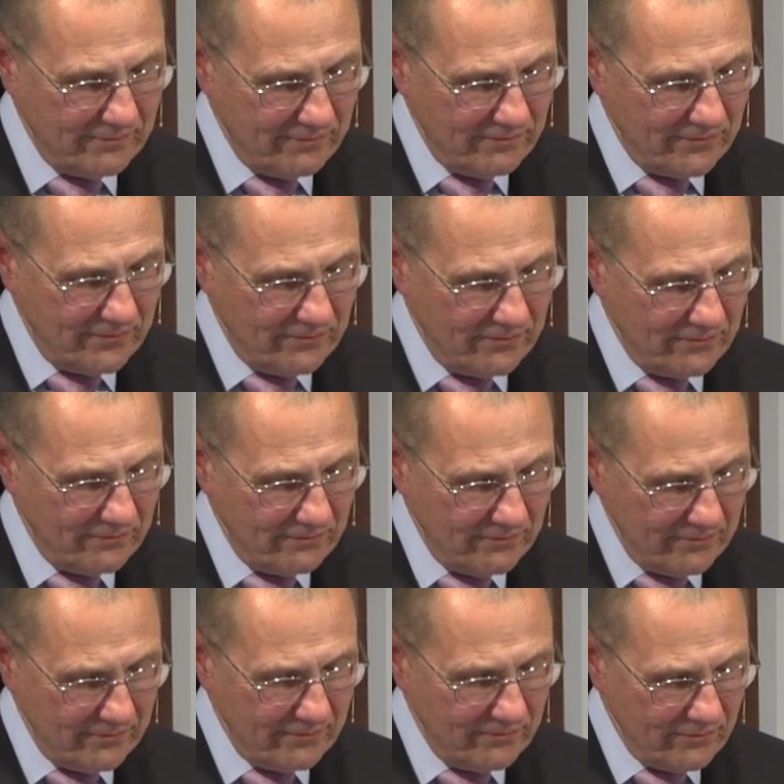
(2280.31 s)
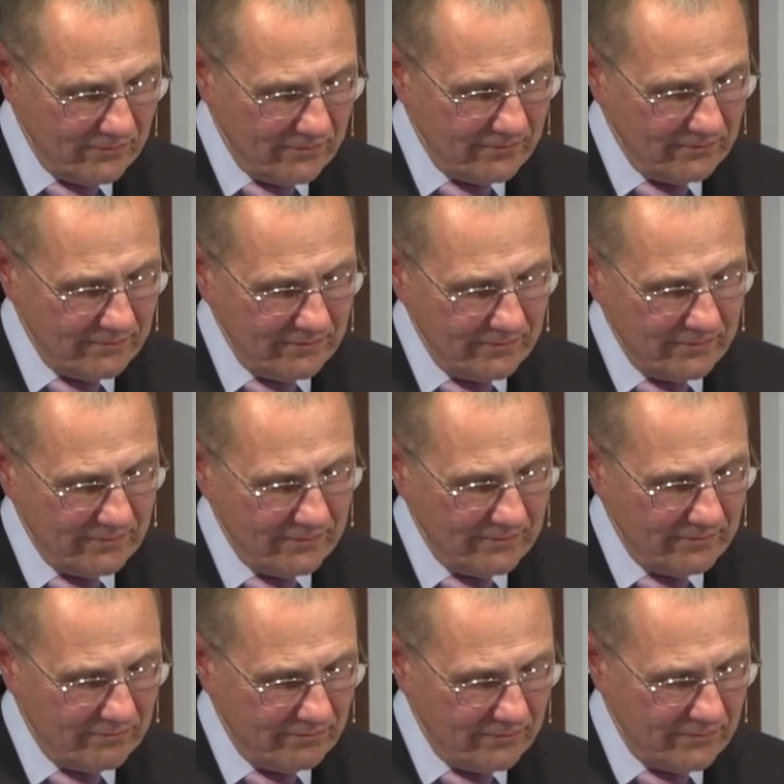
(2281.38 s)

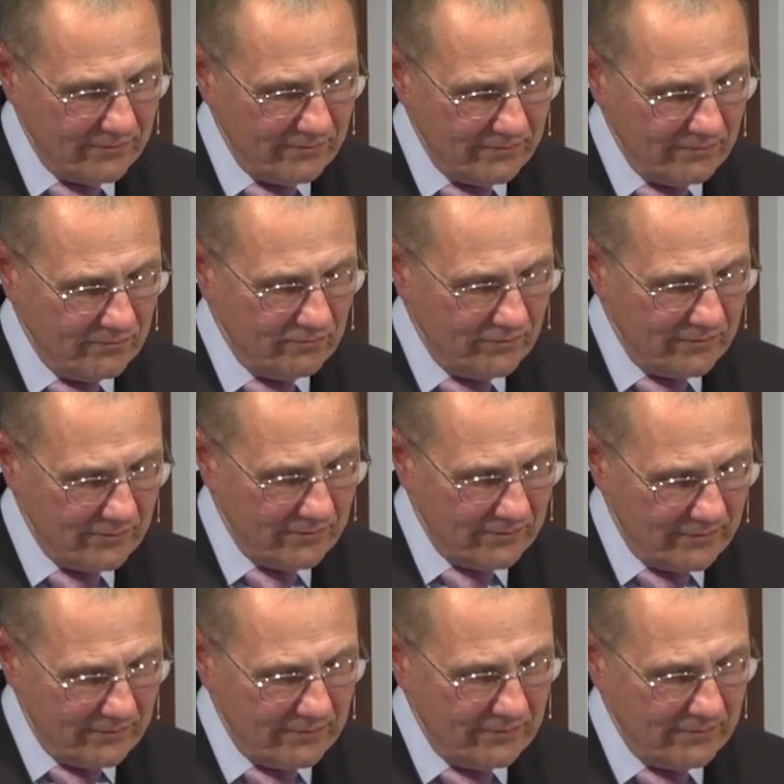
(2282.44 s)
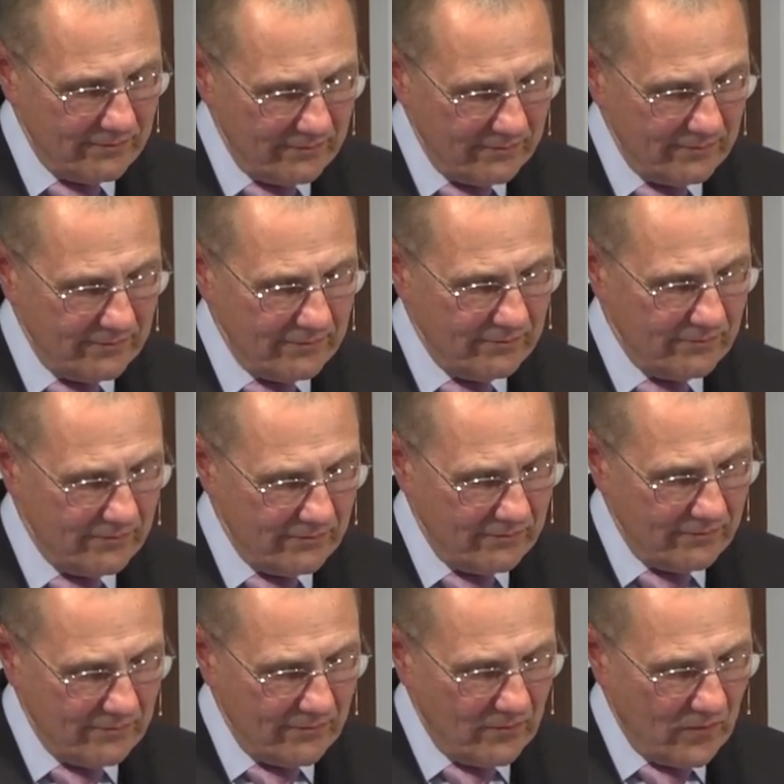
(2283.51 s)

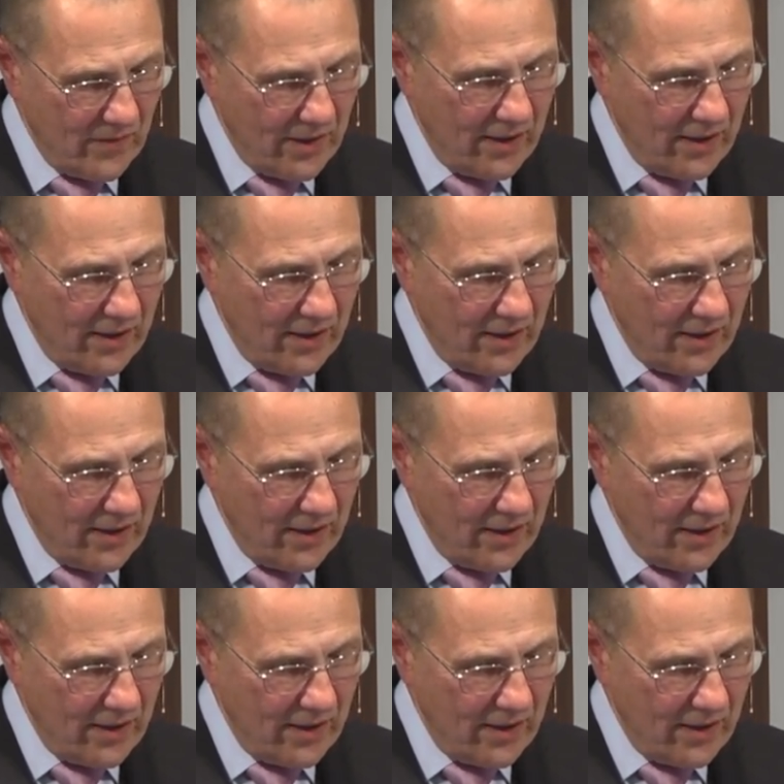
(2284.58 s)
No words are spoken by the person on screen.